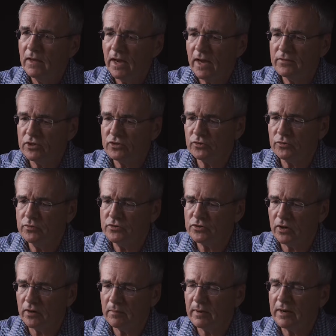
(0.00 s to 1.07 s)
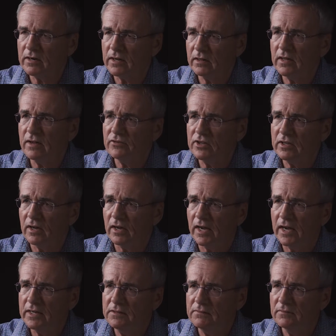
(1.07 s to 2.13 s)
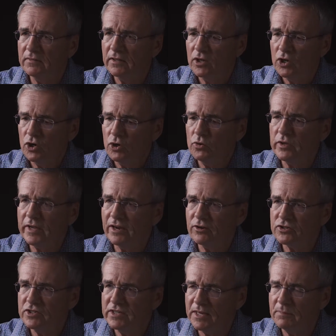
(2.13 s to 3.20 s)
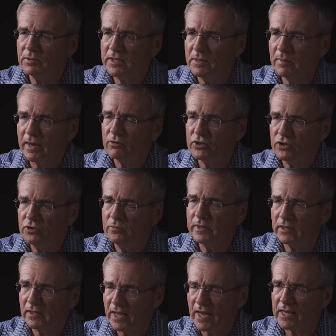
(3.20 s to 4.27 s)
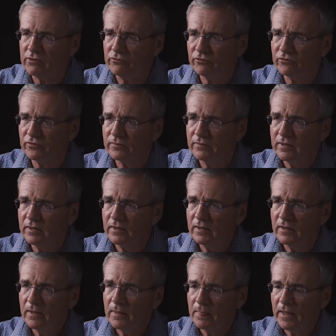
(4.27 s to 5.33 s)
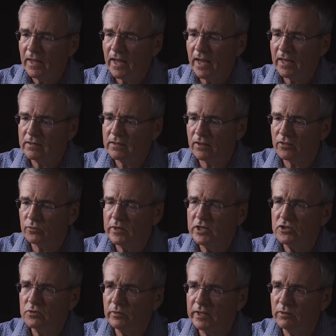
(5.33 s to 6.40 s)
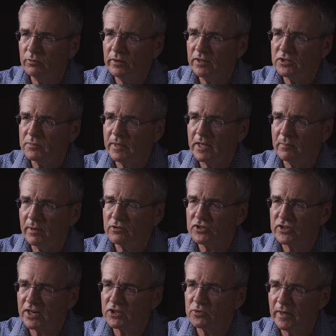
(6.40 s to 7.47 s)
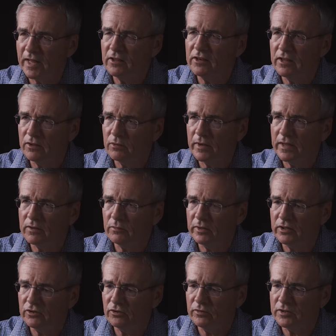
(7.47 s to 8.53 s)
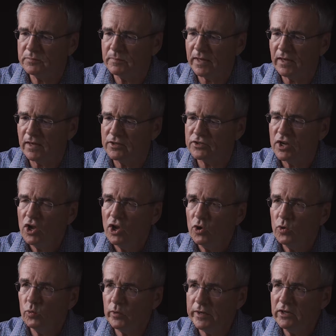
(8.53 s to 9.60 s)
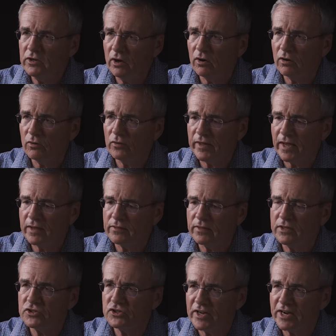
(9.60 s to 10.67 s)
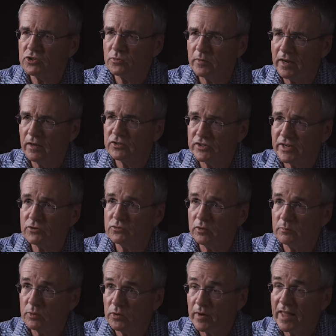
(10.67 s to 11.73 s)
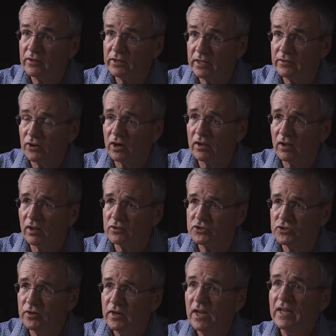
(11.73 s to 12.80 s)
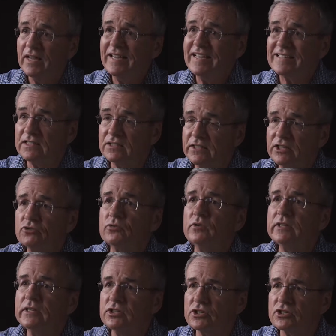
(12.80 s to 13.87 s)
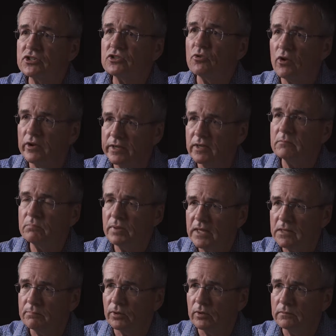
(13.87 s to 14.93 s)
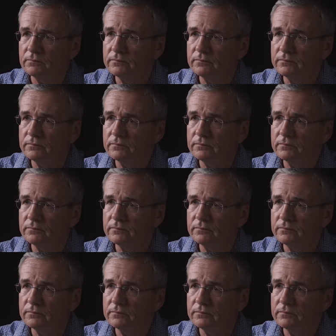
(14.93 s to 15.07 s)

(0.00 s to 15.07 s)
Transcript: and the truths are about a loving God who cares deeply about human life. And the reason we speak about sexuality the way that we do is because we know that the sexual morality of our culture is literally destroying people.